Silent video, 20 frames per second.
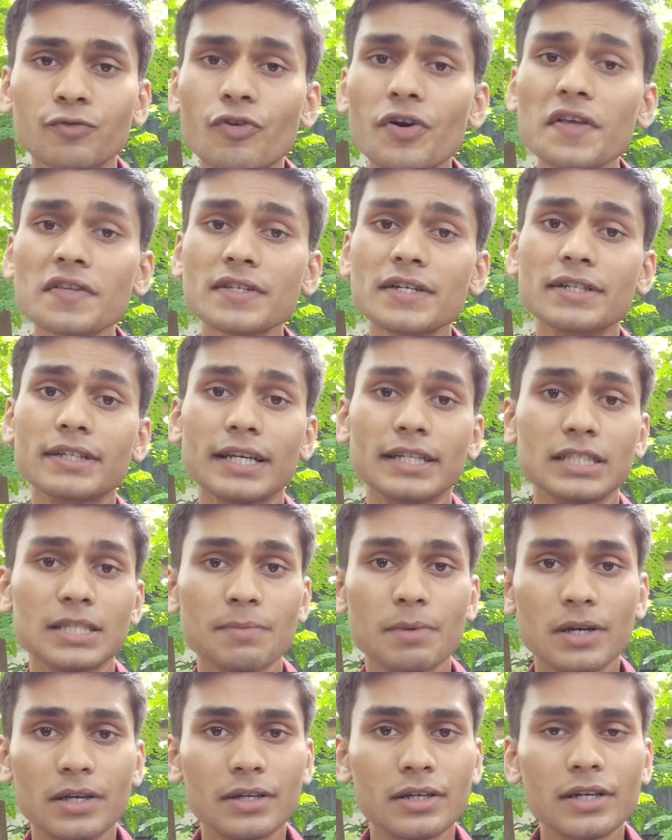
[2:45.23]
What is
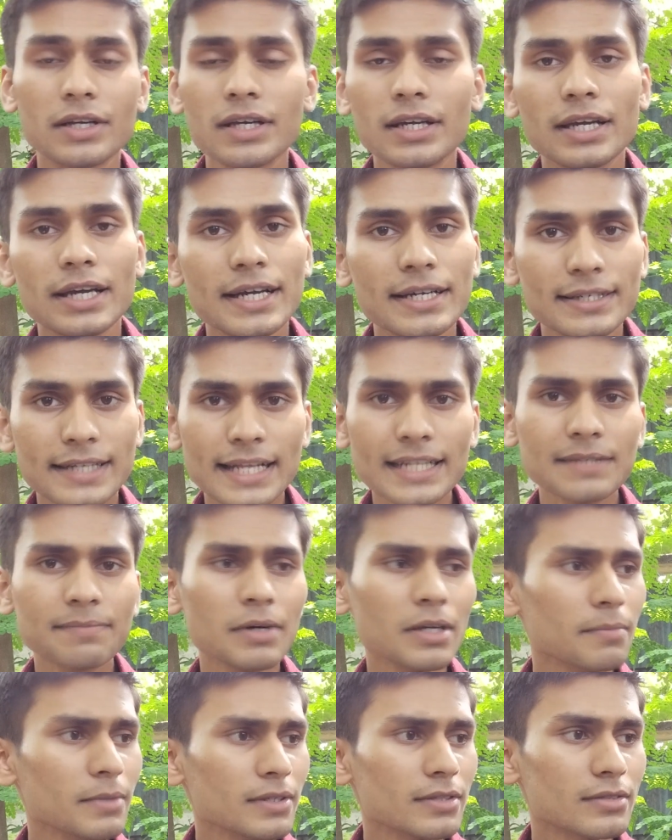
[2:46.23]
intangible?
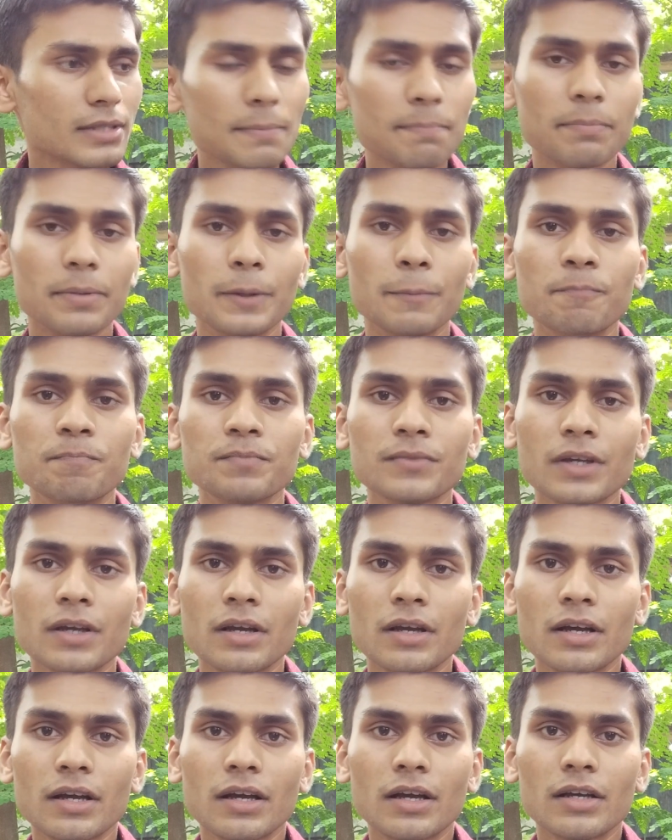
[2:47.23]
Intangible means simple.
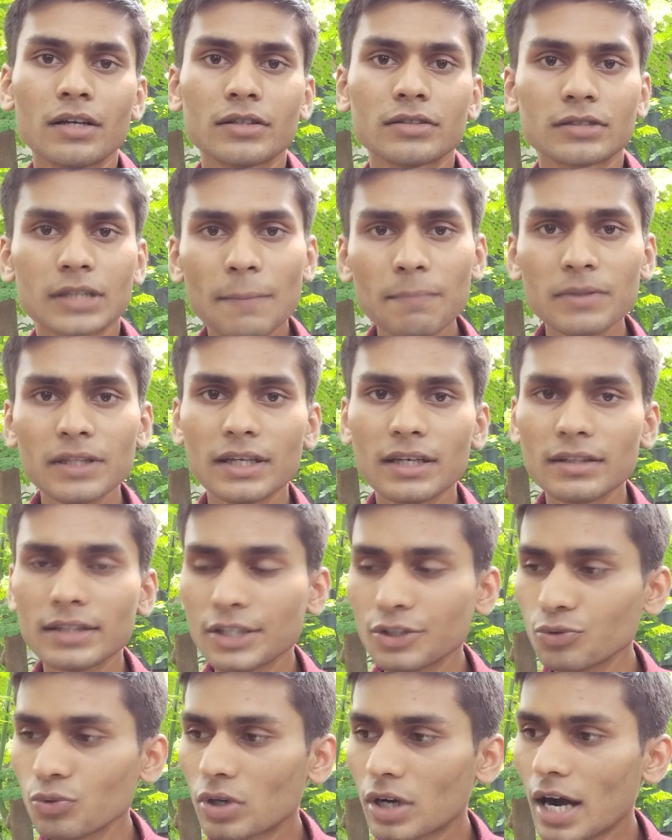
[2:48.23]
Something
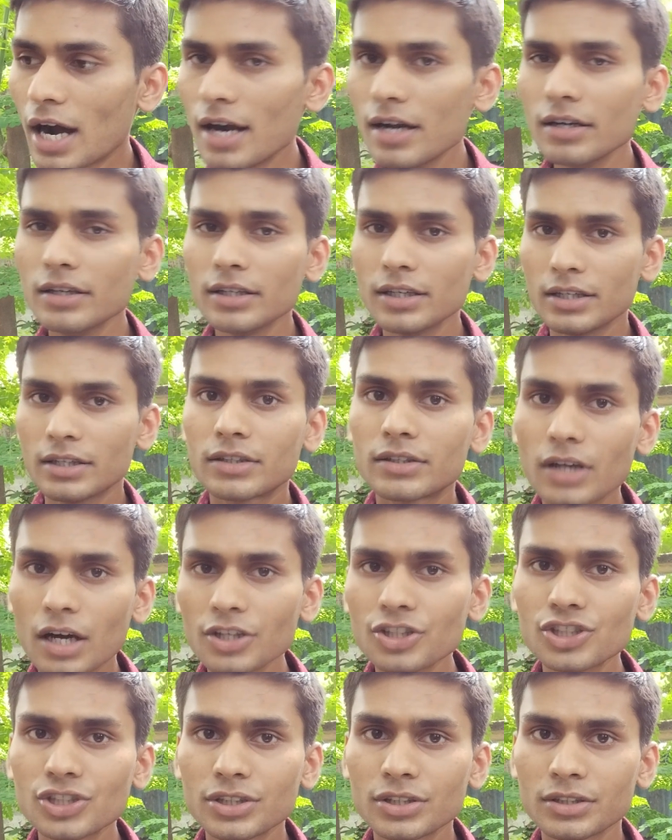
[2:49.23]
that you can't
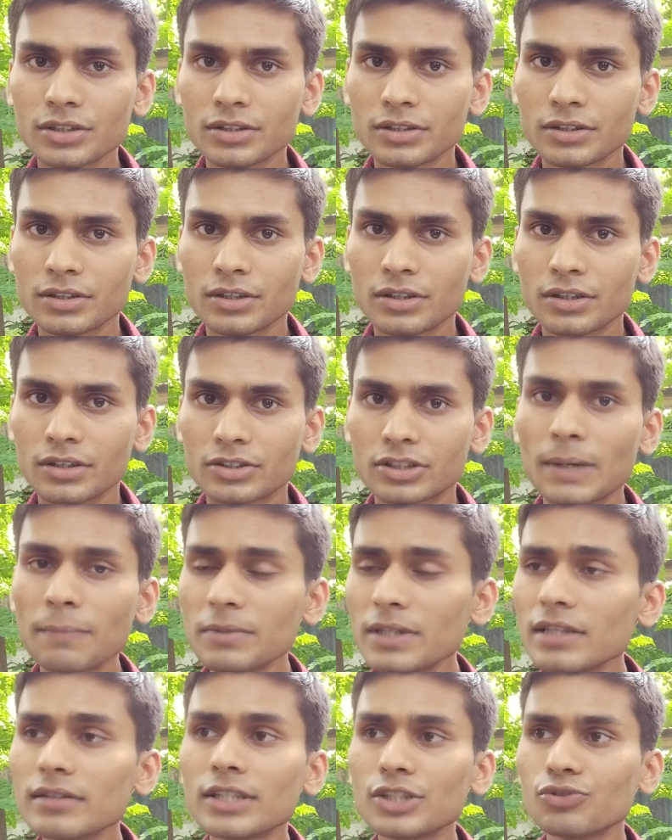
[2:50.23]
touch,
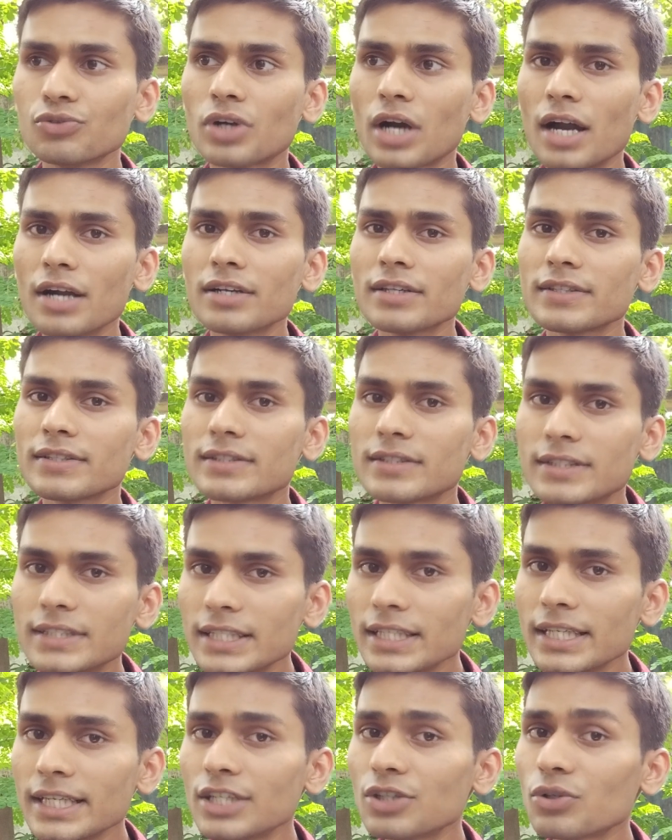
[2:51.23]
something that you can't
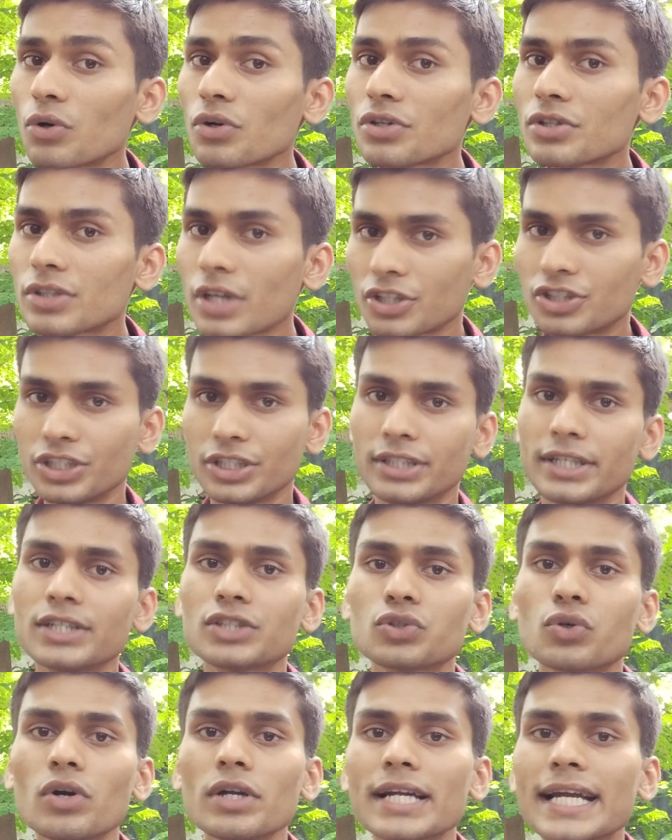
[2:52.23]
see it or touch it.
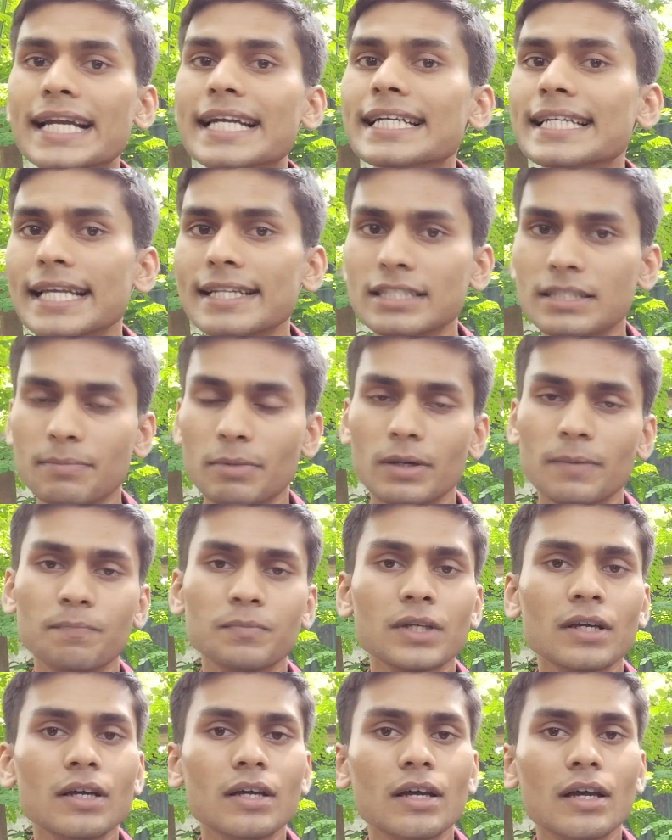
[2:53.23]
It's called intangible.
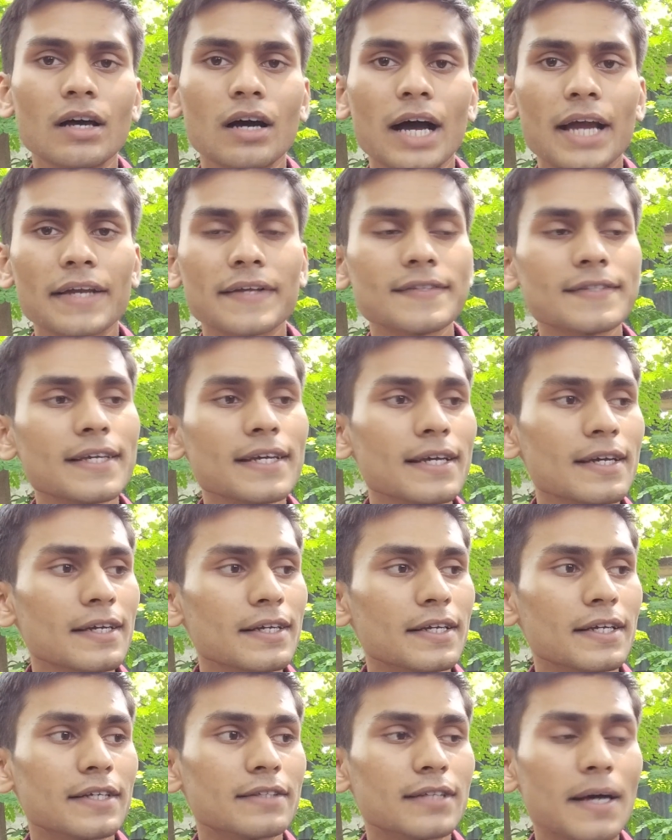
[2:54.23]
I can
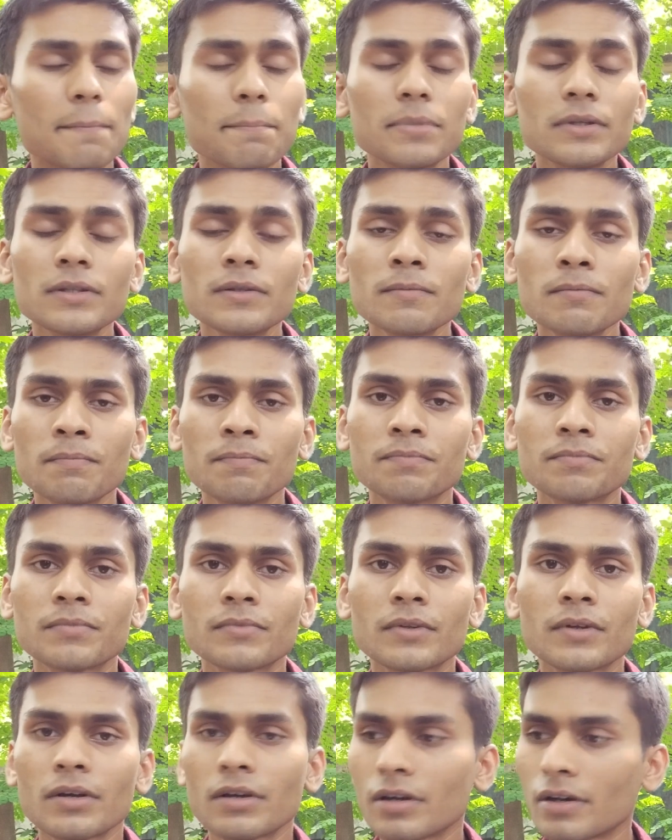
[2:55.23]
say example,
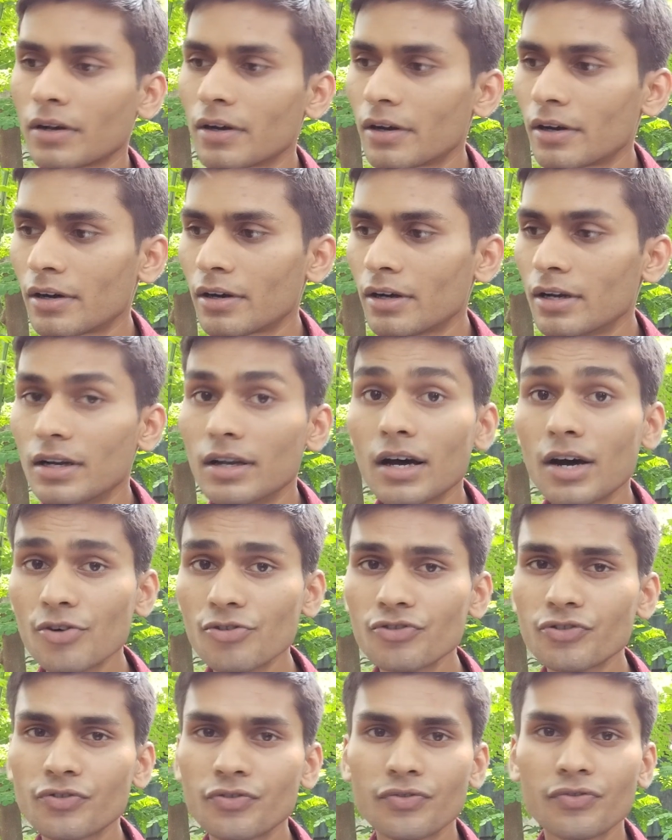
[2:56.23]

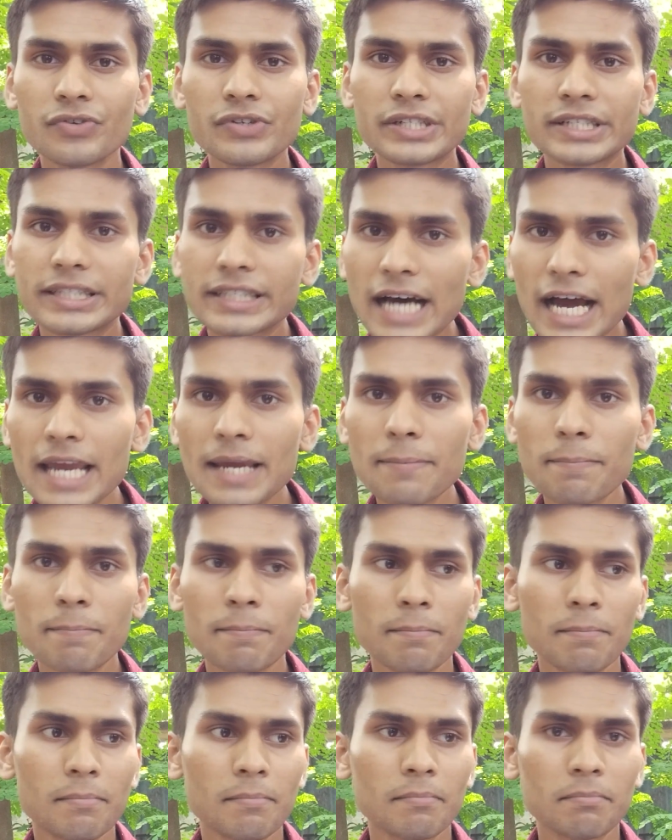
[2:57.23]
love, time.